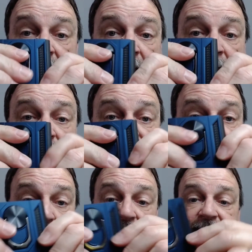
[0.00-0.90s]

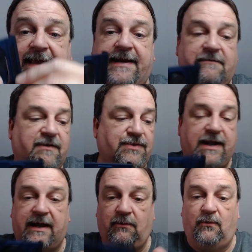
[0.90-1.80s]
So I get everything
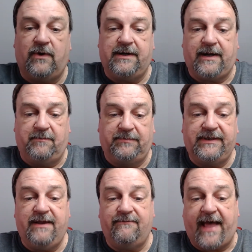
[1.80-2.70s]
I want, I
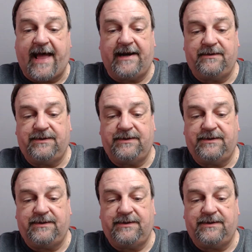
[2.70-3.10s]
believe, out of this